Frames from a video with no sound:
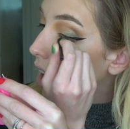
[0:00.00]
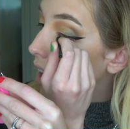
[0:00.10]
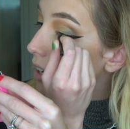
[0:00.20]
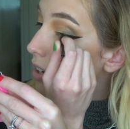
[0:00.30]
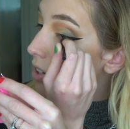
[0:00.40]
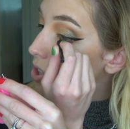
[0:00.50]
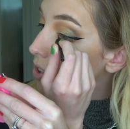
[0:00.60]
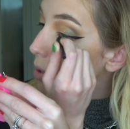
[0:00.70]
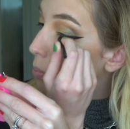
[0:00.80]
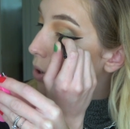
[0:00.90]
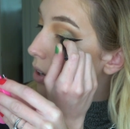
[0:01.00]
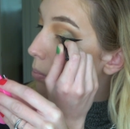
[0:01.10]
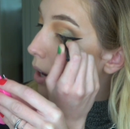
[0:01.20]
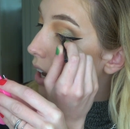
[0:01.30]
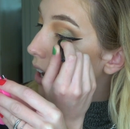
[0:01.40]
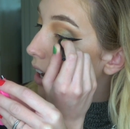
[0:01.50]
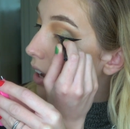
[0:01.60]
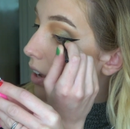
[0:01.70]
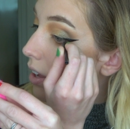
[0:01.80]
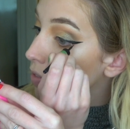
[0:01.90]
I initially put
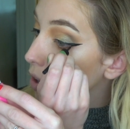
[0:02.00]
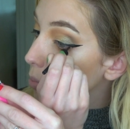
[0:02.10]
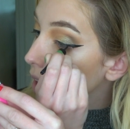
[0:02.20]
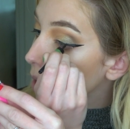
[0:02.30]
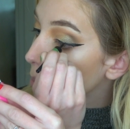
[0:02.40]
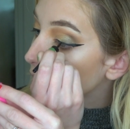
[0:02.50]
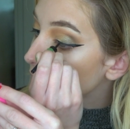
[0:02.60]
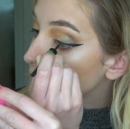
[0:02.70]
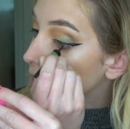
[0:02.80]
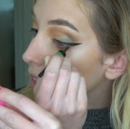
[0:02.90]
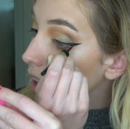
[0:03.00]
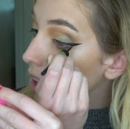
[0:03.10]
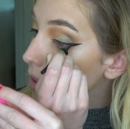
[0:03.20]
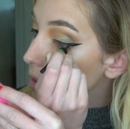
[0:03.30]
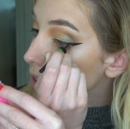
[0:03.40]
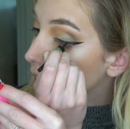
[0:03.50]
my filming above everything else,